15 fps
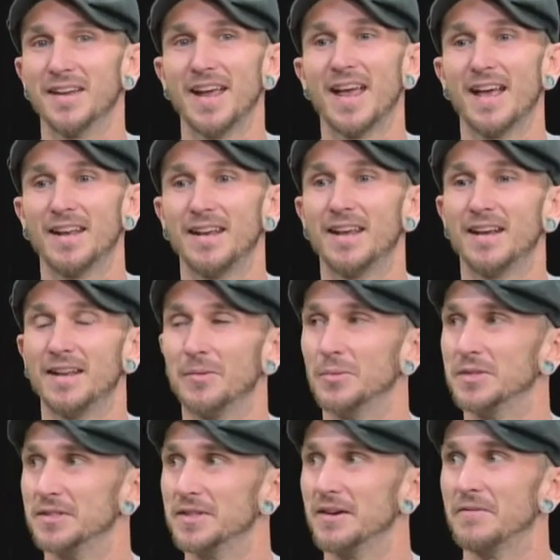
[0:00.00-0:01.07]
and, and it
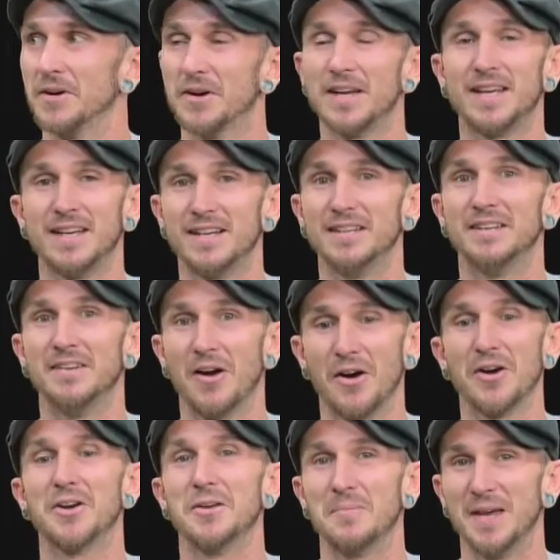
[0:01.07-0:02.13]
was a very heated
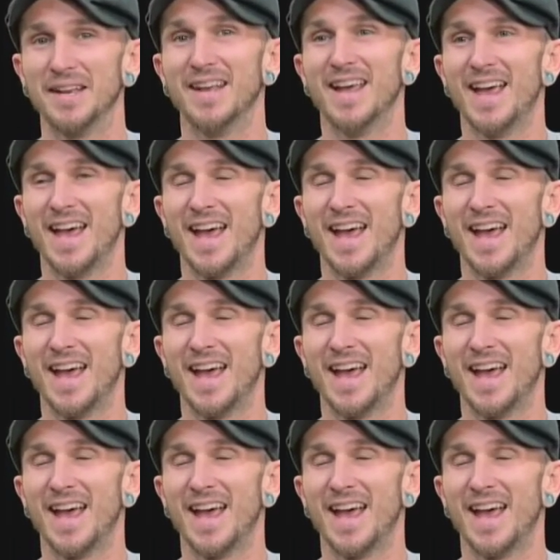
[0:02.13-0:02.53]
argument.